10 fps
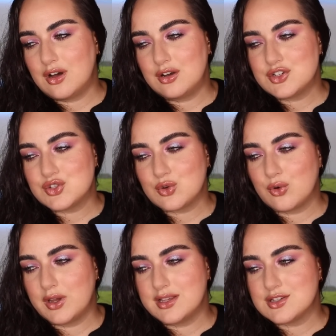color
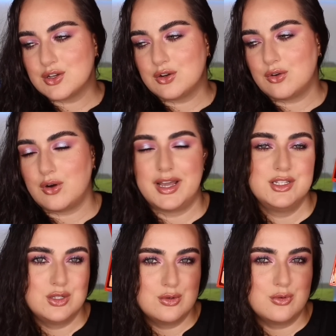story so I
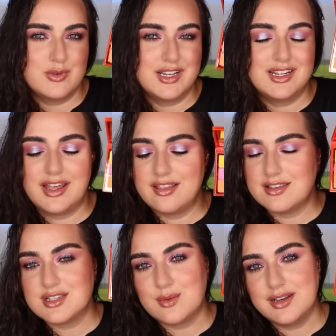do really like
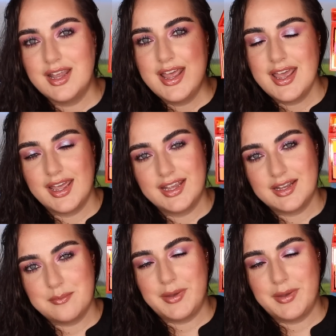this one and it